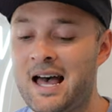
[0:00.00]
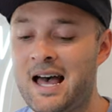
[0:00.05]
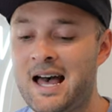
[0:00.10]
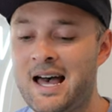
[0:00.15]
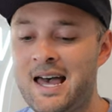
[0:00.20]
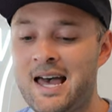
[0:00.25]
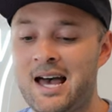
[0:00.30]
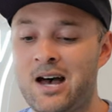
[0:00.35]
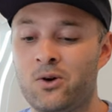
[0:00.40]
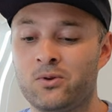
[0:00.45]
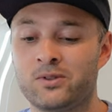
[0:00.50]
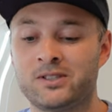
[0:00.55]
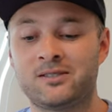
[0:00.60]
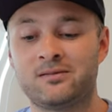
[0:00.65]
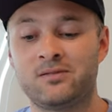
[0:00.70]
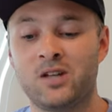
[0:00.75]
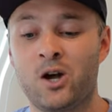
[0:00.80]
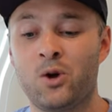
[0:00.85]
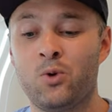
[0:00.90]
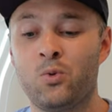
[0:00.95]
out.
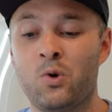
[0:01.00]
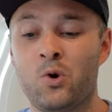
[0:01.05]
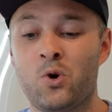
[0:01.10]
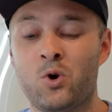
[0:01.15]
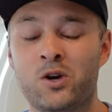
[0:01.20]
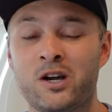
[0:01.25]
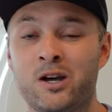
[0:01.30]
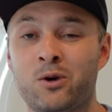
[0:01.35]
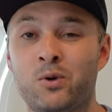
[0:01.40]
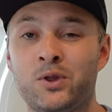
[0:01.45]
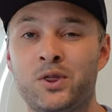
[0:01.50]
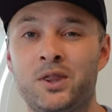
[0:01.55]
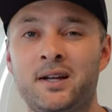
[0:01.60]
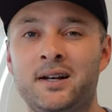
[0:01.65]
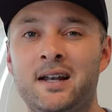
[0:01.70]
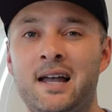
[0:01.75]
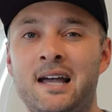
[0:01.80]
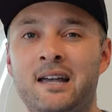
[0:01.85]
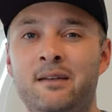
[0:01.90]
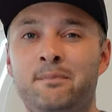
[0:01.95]
No Walker with the
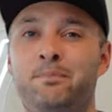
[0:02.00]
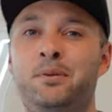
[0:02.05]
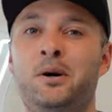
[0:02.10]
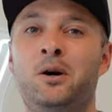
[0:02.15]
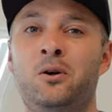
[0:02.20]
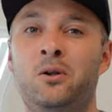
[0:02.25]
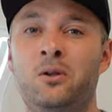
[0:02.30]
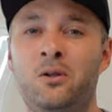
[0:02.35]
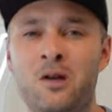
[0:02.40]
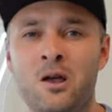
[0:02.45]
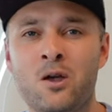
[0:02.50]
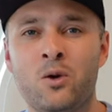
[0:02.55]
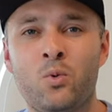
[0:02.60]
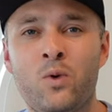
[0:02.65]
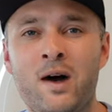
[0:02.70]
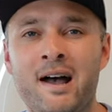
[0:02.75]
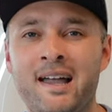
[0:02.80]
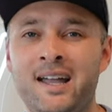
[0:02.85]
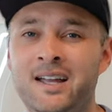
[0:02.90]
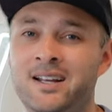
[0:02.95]
late pull.
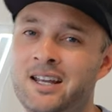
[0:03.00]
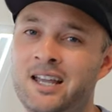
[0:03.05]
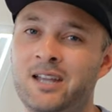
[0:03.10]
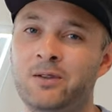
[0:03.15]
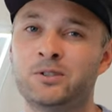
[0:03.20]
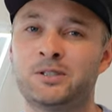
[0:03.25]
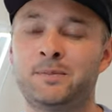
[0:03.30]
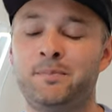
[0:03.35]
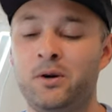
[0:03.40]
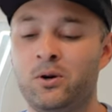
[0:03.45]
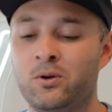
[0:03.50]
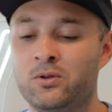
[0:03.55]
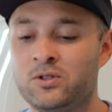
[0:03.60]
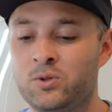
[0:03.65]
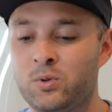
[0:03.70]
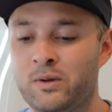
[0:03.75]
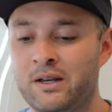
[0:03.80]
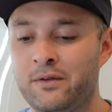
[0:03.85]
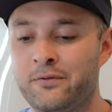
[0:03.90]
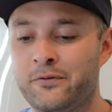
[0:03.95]
Wayde, he was pulled
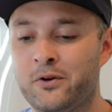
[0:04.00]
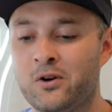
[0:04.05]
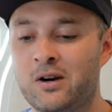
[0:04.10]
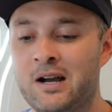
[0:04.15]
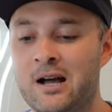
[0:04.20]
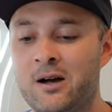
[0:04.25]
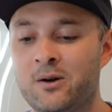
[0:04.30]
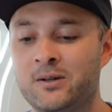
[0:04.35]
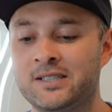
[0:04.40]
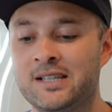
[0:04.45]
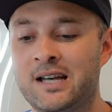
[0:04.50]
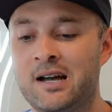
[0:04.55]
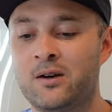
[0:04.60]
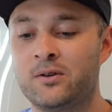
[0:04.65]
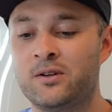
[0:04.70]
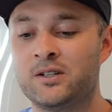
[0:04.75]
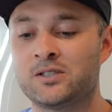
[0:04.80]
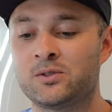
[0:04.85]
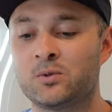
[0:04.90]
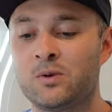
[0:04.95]
24 hours
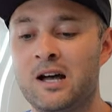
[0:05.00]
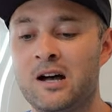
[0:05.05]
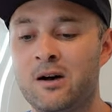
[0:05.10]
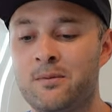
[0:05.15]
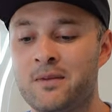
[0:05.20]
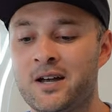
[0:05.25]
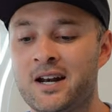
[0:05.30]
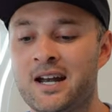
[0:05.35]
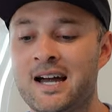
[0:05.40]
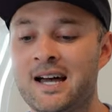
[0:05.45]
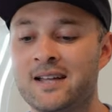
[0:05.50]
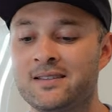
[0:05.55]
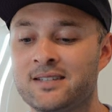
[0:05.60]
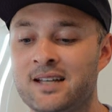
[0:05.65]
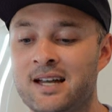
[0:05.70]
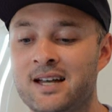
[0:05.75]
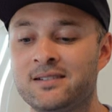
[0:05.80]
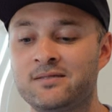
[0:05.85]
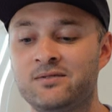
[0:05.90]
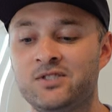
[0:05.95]
out as well.
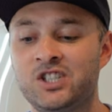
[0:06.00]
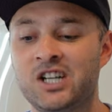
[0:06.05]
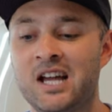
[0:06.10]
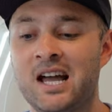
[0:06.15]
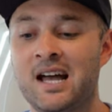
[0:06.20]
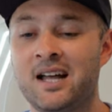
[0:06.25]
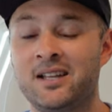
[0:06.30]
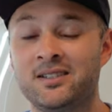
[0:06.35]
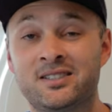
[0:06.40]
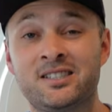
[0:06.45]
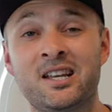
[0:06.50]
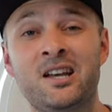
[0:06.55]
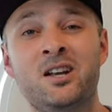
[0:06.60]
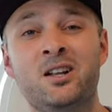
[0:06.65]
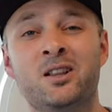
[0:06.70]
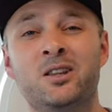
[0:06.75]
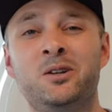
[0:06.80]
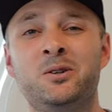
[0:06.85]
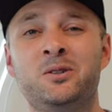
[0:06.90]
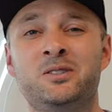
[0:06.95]
Marata, Chance
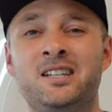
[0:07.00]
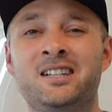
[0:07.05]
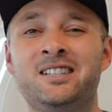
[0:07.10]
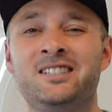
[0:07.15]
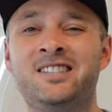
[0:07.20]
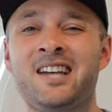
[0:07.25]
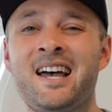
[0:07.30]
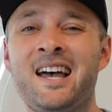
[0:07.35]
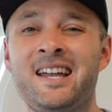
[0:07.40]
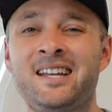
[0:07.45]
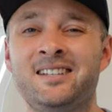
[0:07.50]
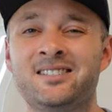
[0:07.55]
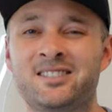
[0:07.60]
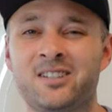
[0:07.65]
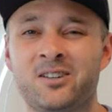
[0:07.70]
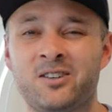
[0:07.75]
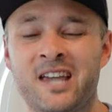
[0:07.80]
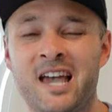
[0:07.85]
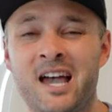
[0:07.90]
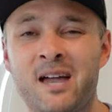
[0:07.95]
losing Tane.
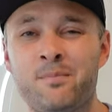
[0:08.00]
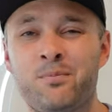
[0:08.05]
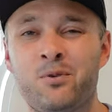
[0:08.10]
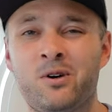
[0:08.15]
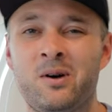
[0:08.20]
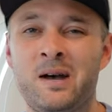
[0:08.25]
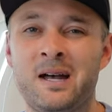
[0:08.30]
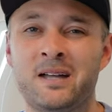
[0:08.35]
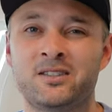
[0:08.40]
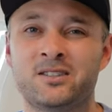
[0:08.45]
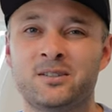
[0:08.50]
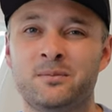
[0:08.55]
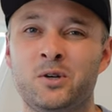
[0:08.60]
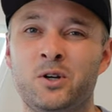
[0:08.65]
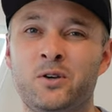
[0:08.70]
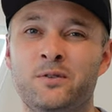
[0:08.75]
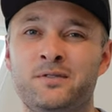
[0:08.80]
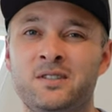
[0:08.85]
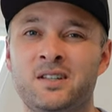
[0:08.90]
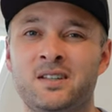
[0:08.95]
So Capewell had to
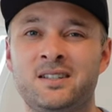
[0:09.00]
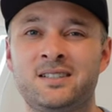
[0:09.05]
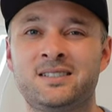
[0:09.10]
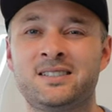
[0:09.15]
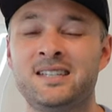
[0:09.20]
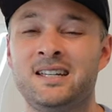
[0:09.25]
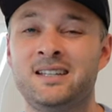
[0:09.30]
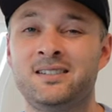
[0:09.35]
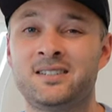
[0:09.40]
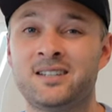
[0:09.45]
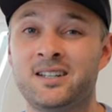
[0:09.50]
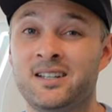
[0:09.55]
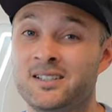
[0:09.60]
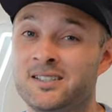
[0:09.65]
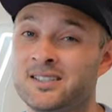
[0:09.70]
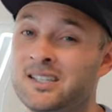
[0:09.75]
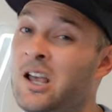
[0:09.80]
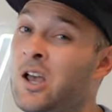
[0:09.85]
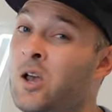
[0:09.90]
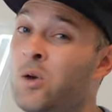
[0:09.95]
move to the
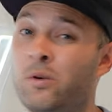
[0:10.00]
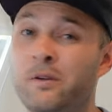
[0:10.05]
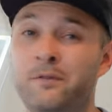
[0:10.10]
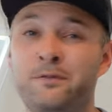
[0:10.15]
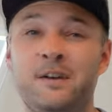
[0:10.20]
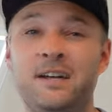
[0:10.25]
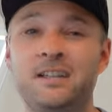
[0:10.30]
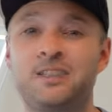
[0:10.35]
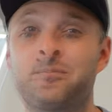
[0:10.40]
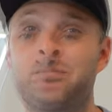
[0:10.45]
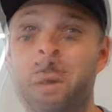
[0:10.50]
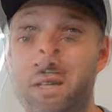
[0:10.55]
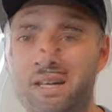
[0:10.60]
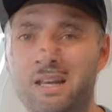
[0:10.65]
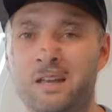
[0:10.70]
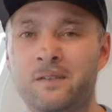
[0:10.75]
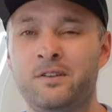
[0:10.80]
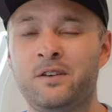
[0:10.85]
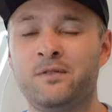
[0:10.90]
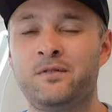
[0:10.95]
centres. We faced
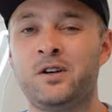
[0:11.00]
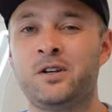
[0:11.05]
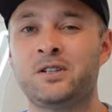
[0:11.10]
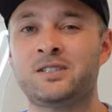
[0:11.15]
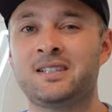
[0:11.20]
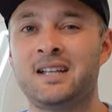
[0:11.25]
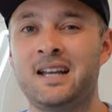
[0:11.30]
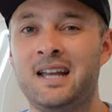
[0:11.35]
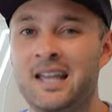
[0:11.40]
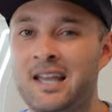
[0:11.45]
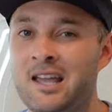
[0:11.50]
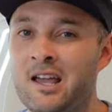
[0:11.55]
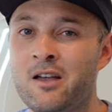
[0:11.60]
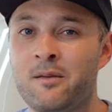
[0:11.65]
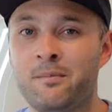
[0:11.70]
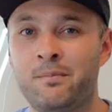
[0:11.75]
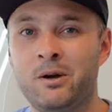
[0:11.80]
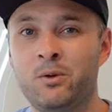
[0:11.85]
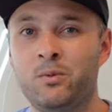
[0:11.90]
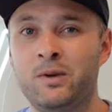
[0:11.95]
plenty of adversity,
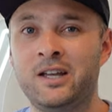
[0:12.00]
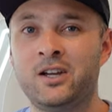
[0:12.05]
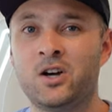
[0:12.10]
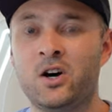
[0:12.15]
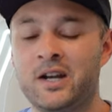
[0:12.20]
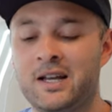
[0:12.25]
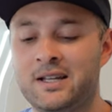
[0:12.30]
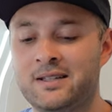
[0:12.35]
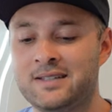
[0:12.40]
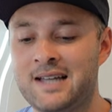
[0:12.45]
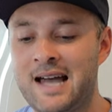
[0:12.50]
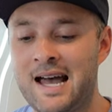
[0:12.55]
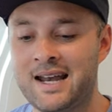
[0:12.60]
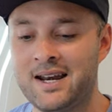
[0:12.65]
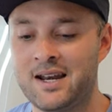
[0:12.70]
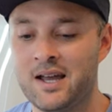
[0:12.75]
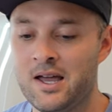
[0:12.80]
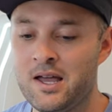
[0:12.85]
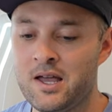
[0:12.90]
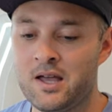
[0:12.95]
but we got it done.